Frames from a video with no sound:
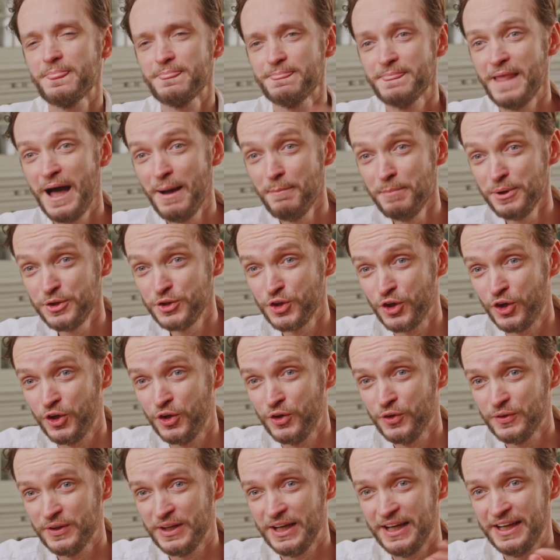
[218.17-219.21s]
Number
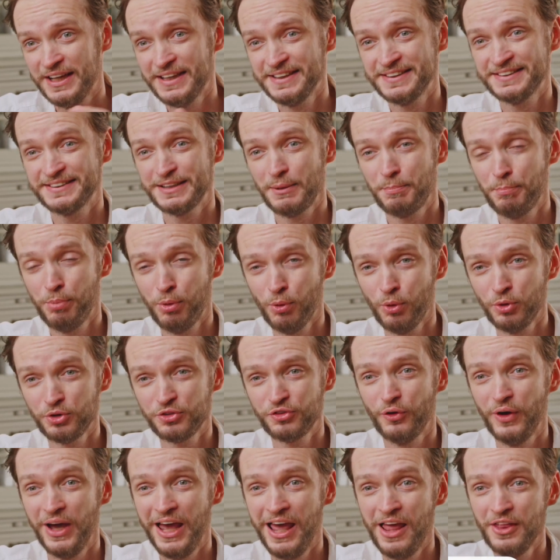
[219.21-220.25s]
2 is support
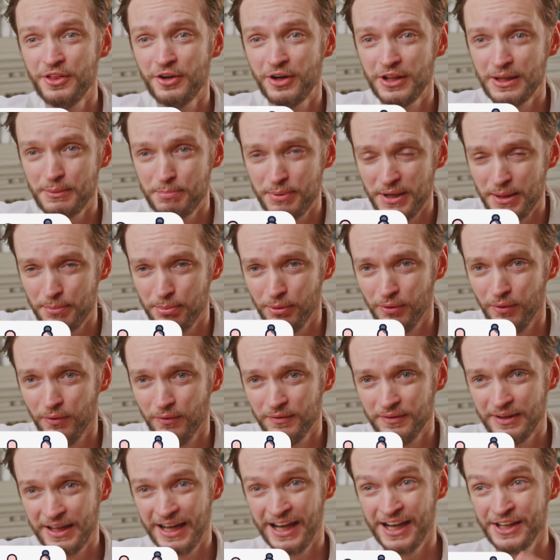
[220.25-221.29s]
for elderly people.
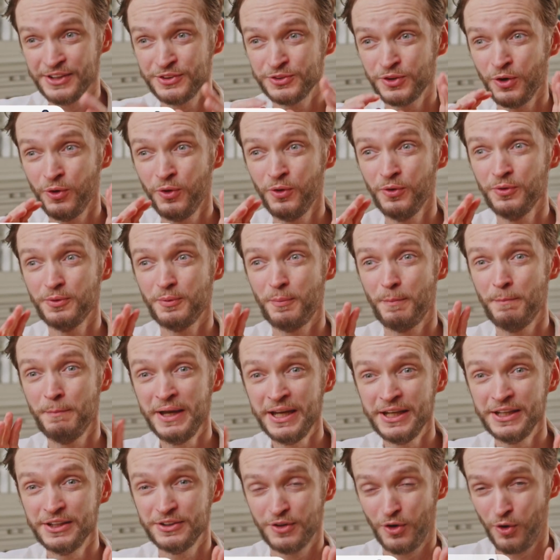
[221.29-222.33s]
I don't
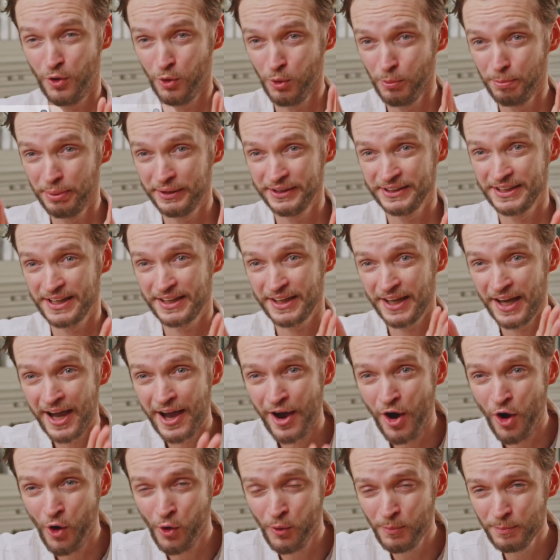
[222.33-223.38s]
mean opening a care
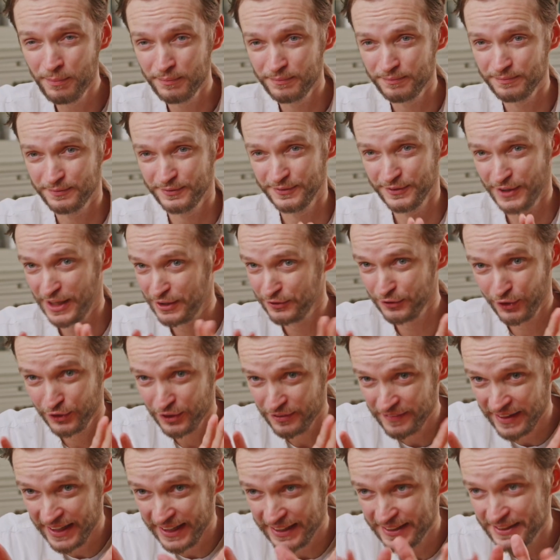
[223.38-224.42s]
home, none
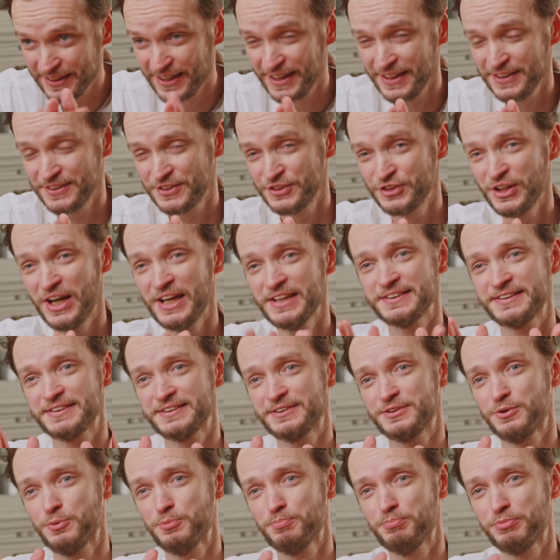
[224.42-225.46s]
of it. It's
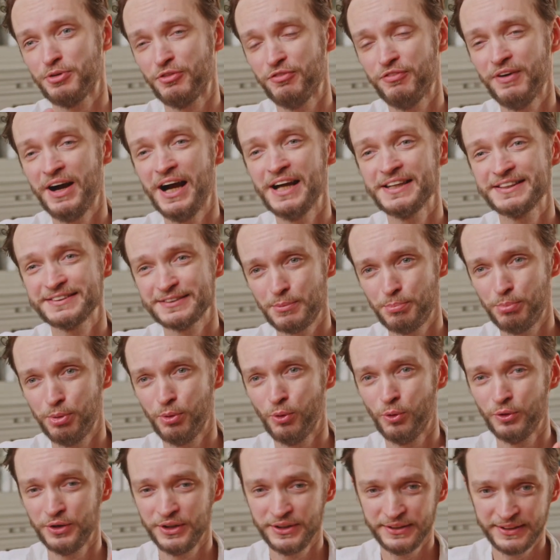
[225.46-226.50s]
just to provide
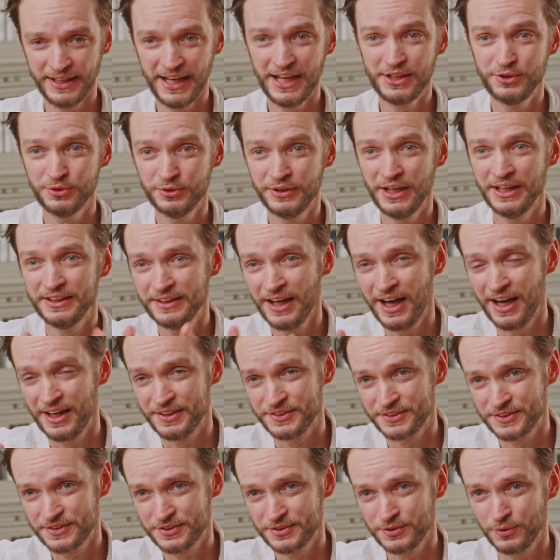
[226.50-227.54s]
support in day-to-day
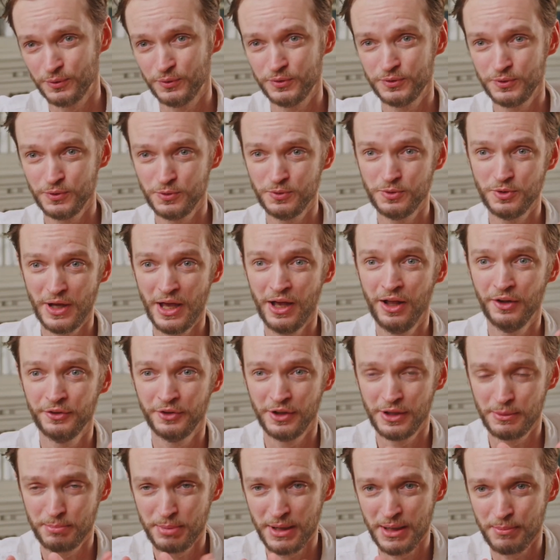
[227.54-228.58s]
tasks to
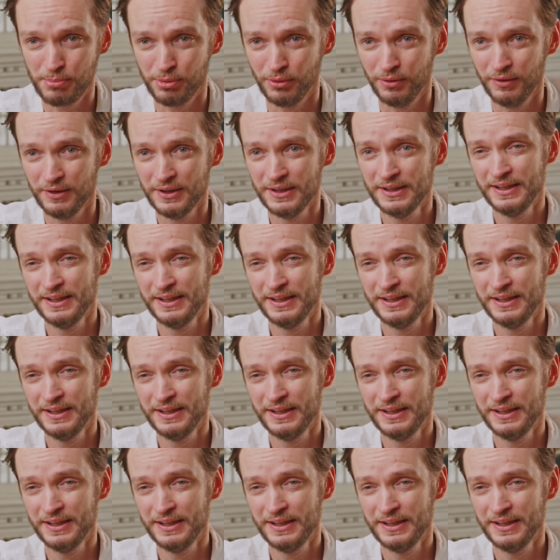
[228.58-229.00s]
elderly people.